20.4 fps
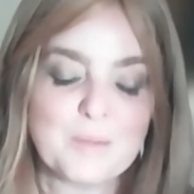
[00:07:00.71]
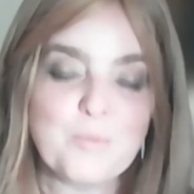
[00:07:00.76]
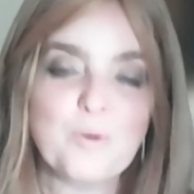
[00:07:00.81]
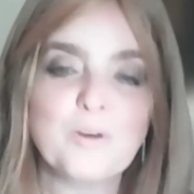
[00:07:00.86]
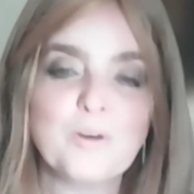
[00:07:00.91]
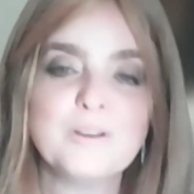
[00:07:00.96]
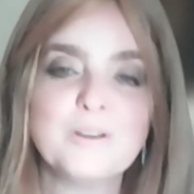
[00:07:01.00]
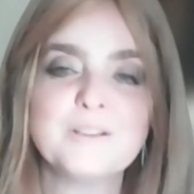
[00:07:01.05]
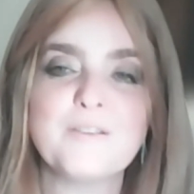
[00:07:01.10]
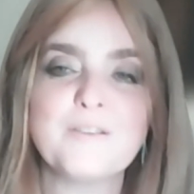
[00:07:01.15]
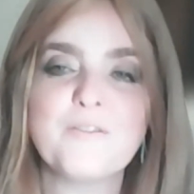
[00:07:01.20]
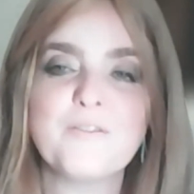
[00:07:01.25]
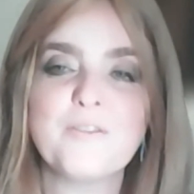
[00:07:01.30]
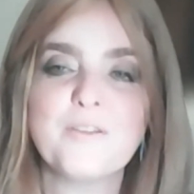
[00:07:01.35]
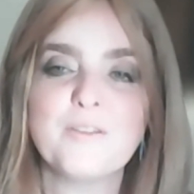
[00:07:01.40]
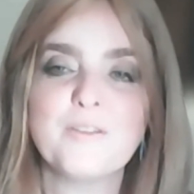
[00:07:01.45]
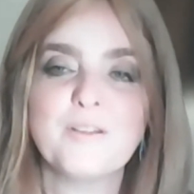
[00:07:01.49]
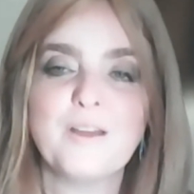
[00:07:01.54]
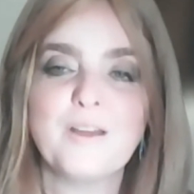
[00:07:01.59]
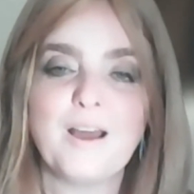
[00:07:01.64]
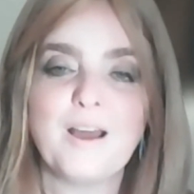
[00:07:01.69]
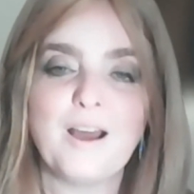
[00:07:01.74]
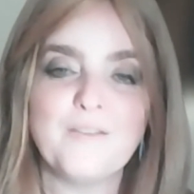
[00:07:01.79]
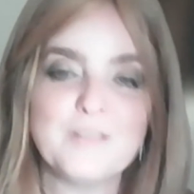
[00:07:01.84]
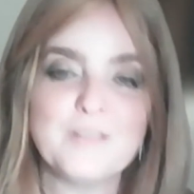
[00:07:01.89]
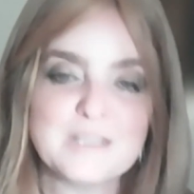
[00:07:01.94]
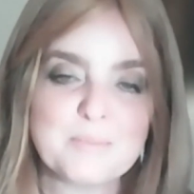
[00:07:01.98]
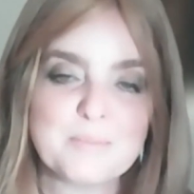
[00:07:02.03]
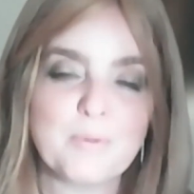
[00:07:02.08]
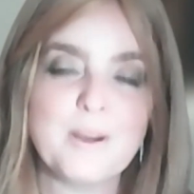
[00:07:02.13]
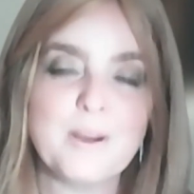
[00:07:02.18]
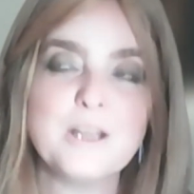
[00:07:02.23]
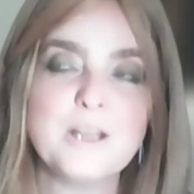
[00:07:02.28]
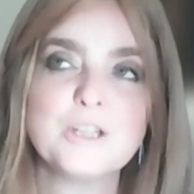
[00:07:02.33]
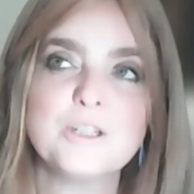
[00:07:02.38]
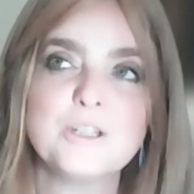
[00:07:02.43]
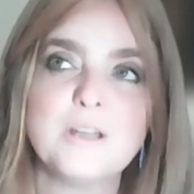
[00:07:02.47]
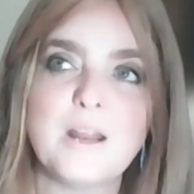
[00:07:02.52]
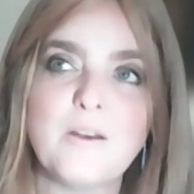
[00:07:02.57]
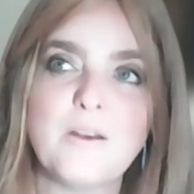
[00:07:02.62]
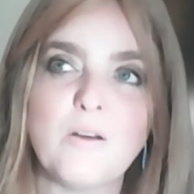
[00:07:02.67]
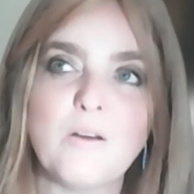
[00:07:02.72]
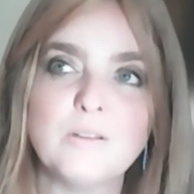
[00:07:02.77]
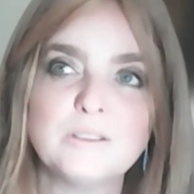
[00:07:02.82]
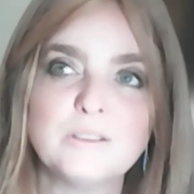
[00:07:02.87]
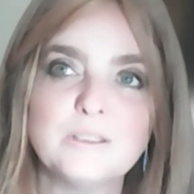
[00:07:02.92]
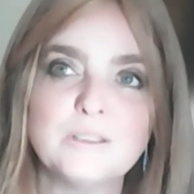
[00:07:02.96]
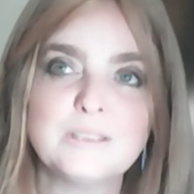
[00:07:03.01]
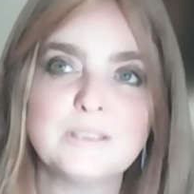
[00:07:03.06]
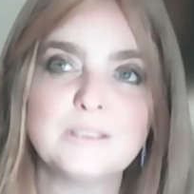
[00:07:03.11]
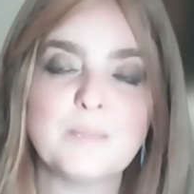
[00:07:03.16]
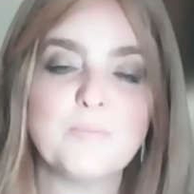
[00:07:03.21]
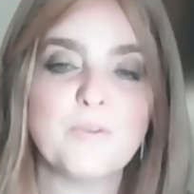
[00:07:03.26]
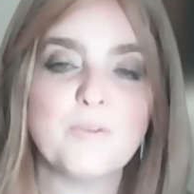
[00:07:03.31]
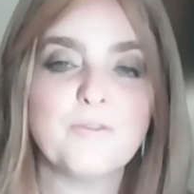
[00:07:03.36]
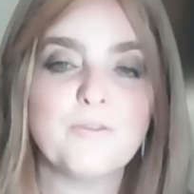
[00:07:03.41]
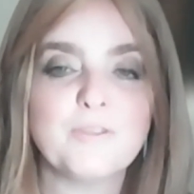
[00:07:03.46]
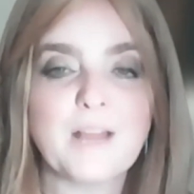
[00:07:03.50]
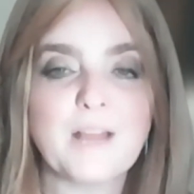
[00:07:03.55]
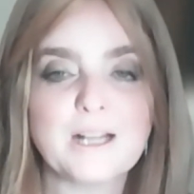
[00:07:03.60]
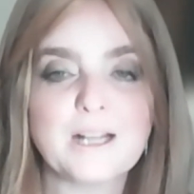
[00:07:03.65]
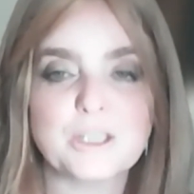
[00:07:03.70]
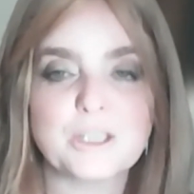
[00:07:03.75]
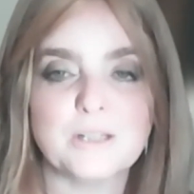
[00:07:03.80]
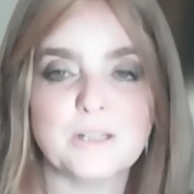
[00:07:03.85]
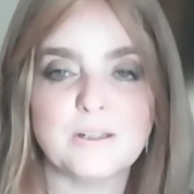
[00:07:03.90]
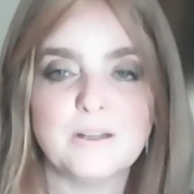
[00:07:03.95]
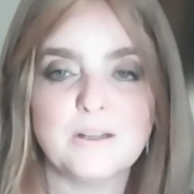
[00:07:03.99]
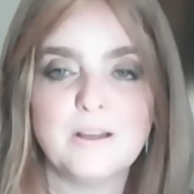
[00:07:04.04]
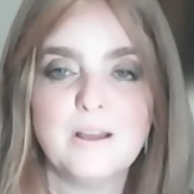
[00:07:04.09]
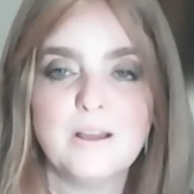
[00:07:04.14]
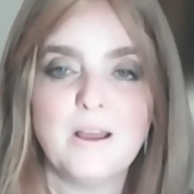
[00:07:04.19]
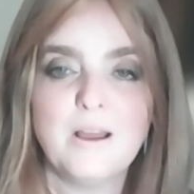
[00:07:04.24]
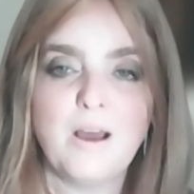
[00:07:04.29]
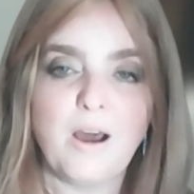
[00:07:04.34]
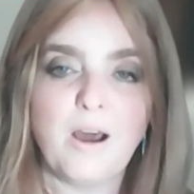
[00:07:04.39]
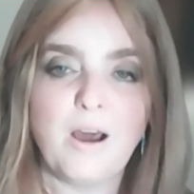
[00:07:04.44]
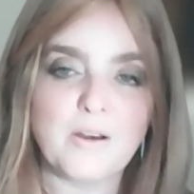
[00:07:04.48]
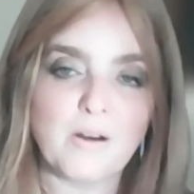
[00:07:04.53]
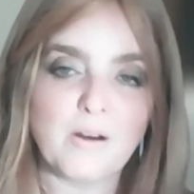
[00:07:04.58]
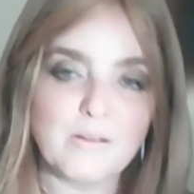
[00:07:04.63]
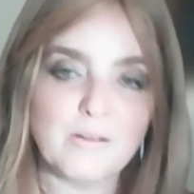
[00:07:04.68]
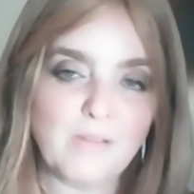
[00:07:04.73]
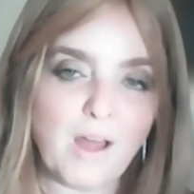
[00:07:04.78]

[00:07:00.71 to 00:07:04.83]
words of inspiration and also some reflection on our